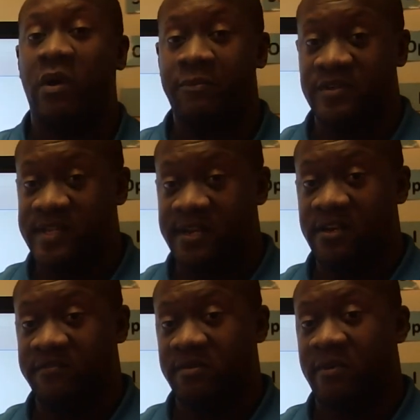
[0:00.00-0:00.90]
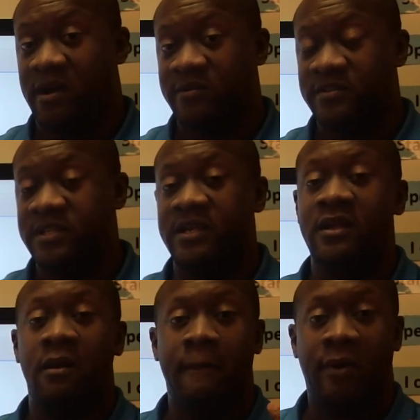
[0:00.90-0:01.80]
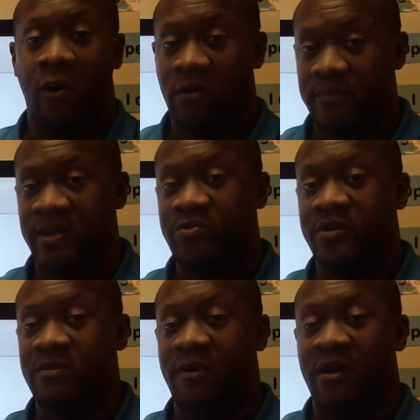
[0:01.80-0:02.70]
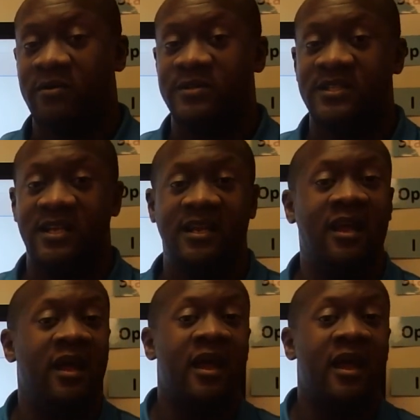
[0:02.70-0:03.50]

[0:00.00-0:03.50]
representative democracy, parliamentary democracy,